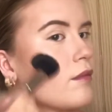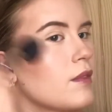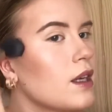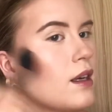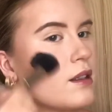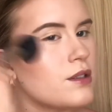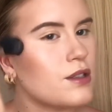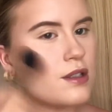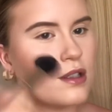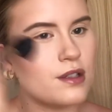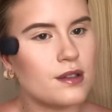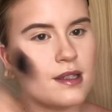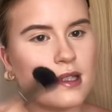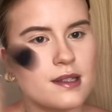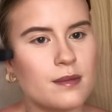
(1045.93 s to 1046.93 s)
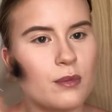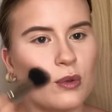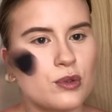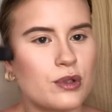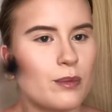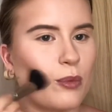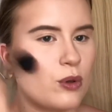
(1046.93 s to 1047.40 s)
and just use this more to
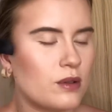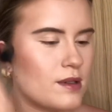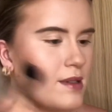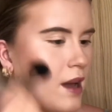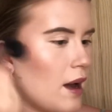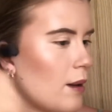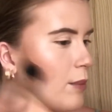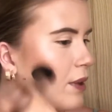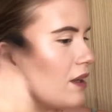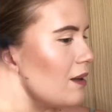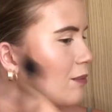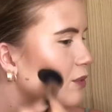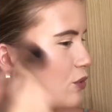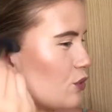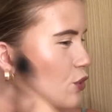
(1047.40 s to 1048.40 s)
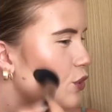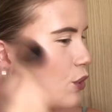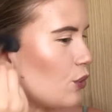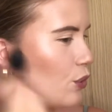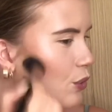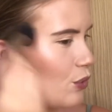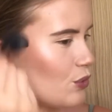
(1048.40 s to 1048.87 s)
bronze up, and I'm not
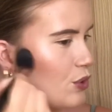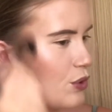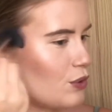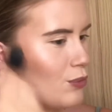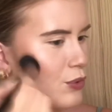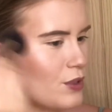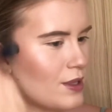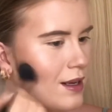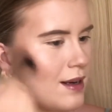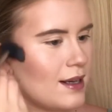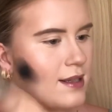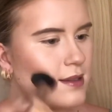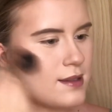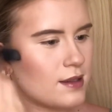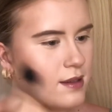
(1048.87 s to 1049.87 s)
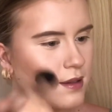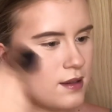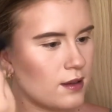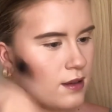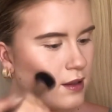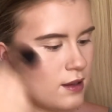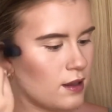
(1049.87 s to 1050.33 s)
too precise.
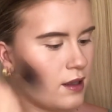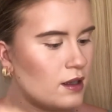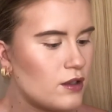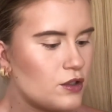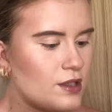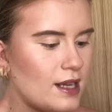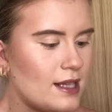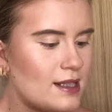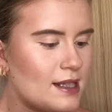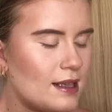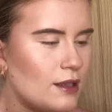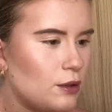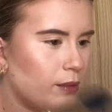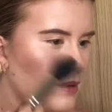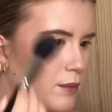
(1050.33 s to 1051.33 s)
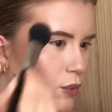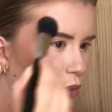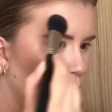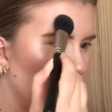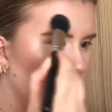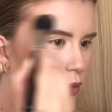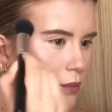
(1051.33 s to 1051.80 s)
Just adds a little bit more
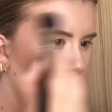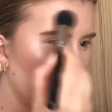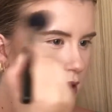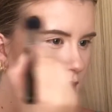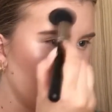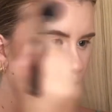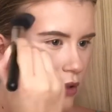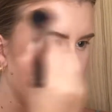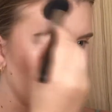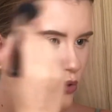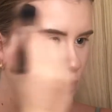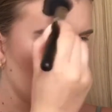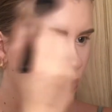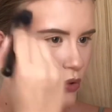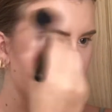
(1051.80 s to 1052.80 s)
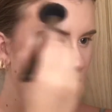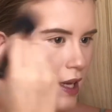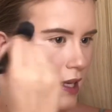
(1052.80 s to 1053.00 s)
warmth than the contour shade.